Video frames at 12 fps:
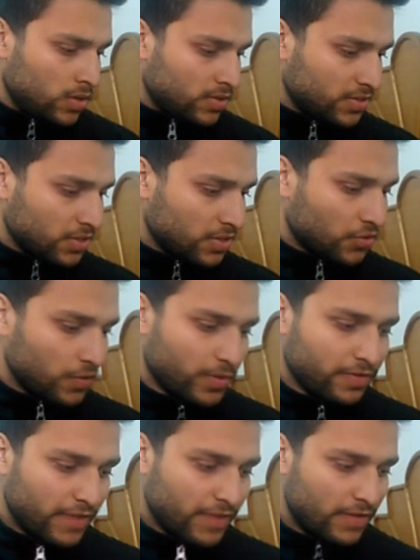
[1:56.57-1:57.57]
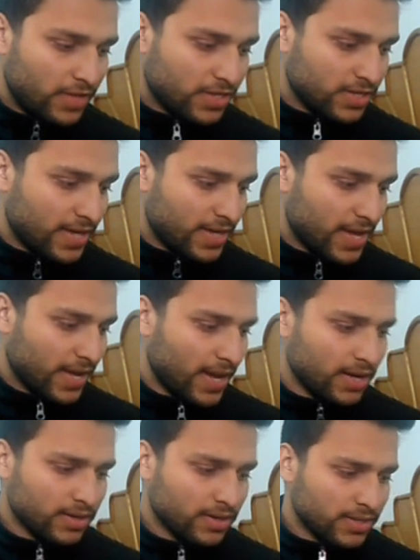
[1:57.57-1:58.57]
This is a 3.5 elixir deck
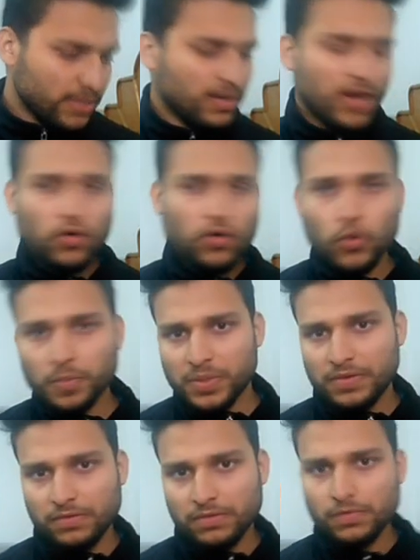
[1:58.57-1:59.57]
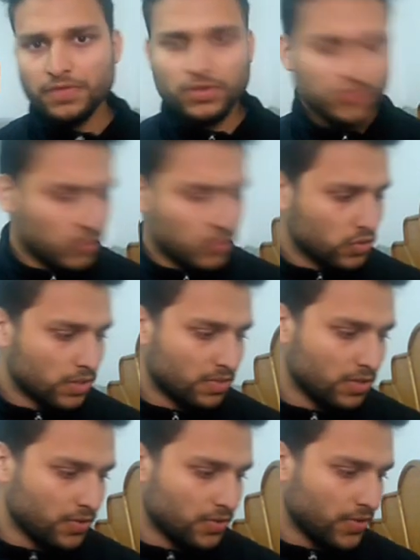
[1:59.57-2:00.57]
and I hope we will do
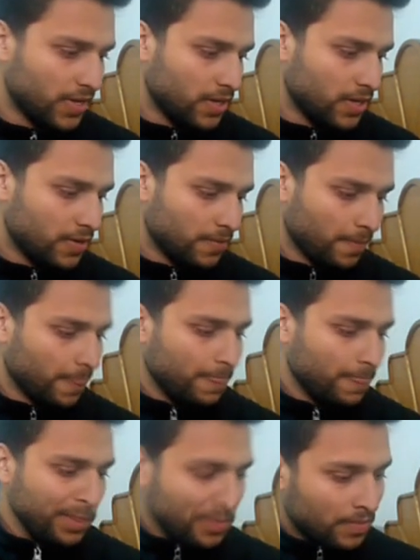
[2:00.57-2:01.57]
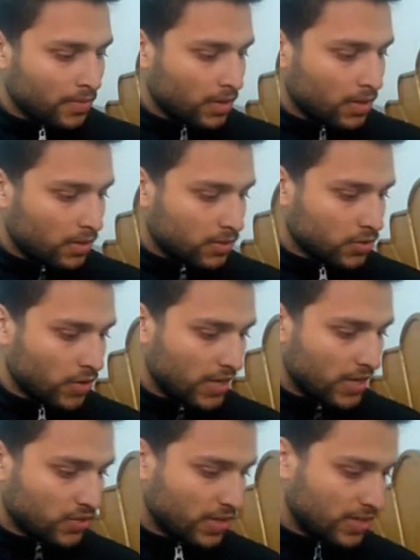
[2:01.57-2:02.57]
something good here. So
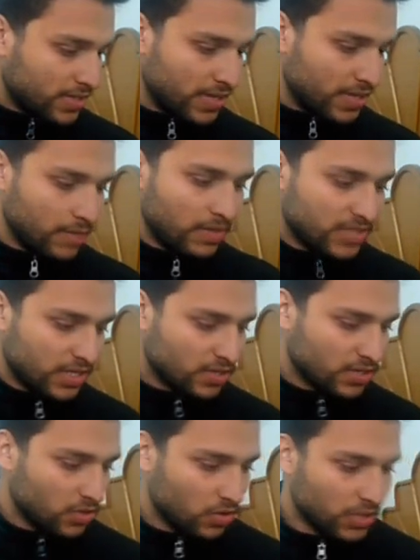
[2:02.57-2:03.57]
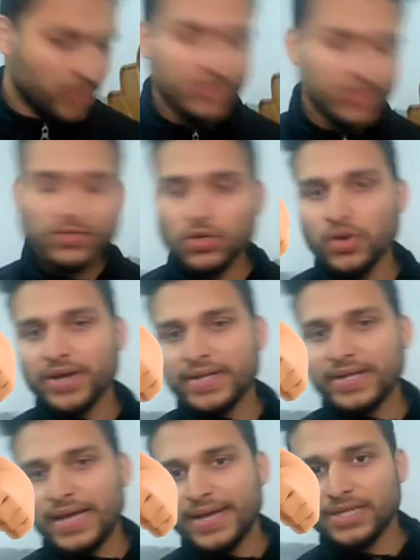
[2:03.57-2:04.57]
as you see in my chest slot, there is no
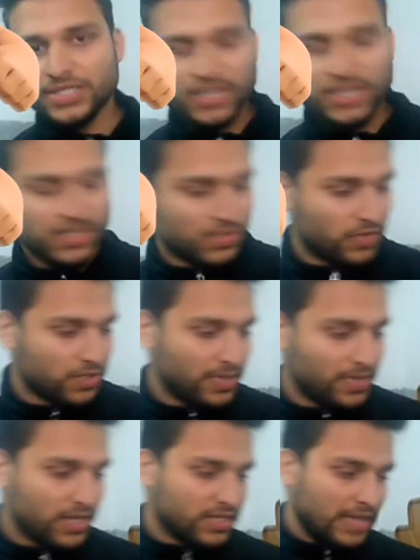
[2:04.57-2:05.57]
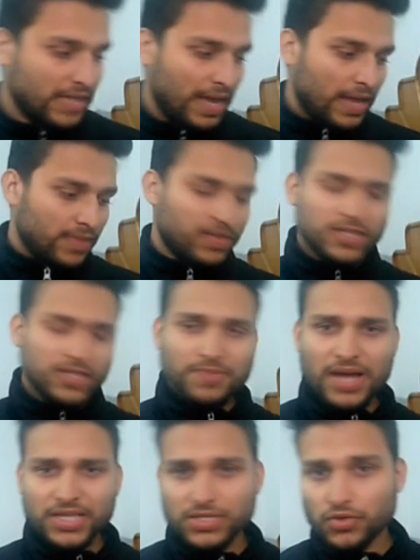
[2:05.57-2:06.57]
Arena 8 chest, which means this
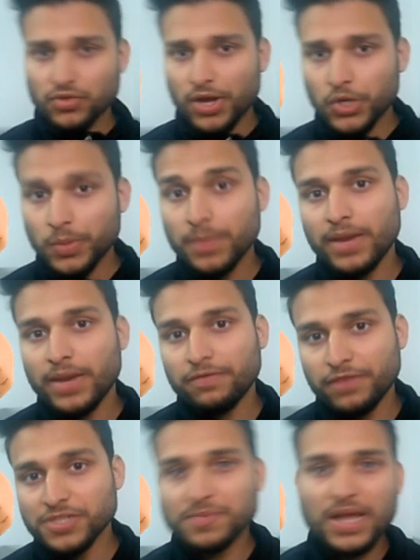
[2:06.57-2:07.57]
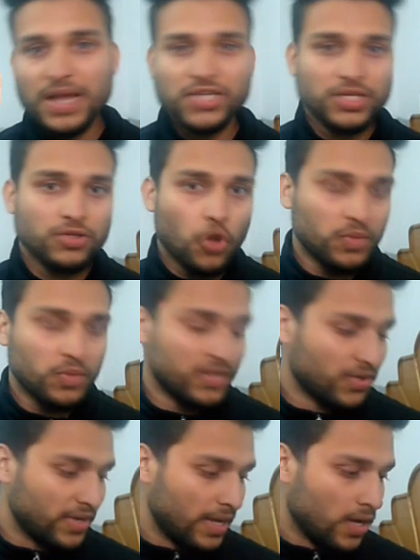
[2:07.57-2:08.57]
match is going to be my first match in Goblin
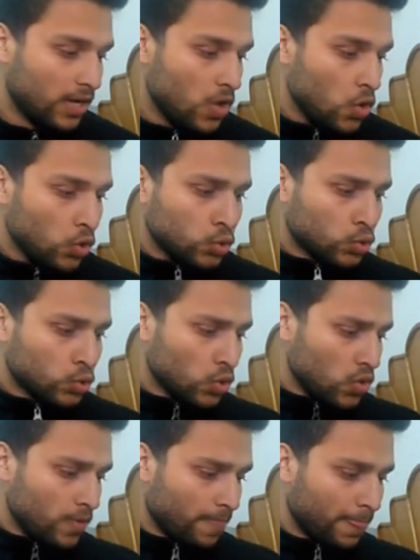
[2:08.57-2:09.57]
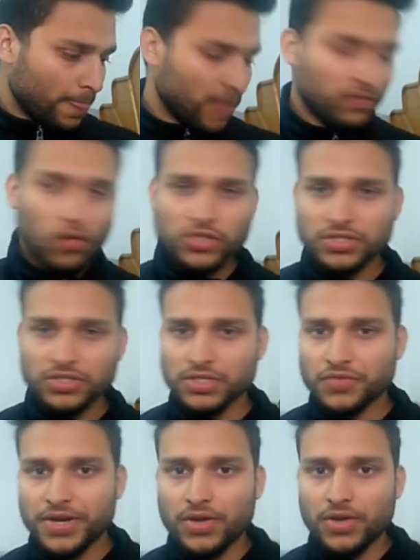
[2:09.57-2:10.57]
Arena. So if you're watching
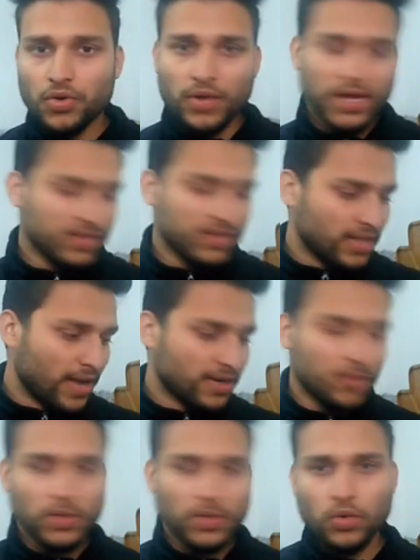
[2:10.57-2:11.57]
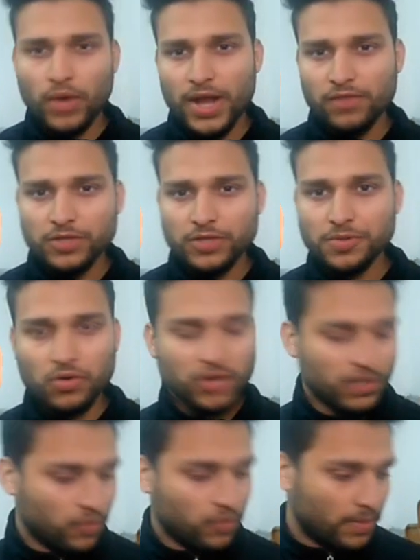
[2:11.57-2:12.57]
this video, hit the like down below and wish me good
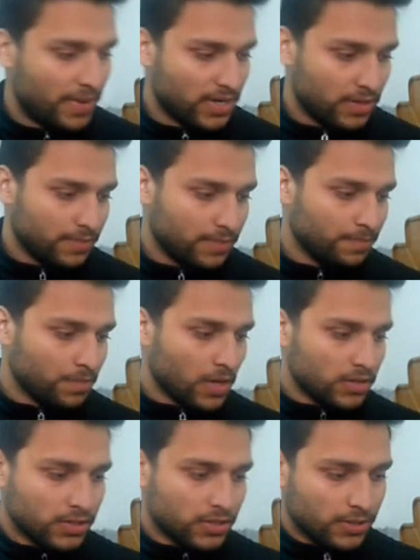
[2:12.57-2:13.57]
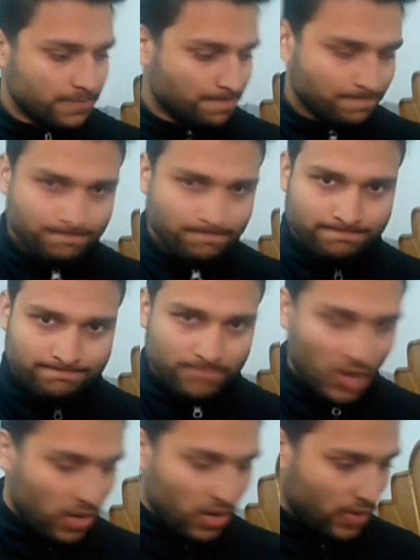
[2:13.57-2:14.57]
luck for my battle. So
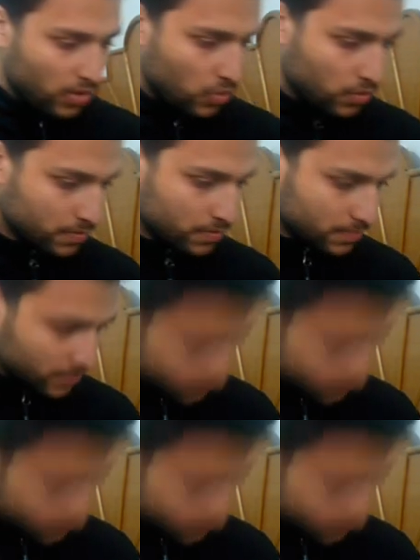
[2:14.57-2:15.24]
here I go.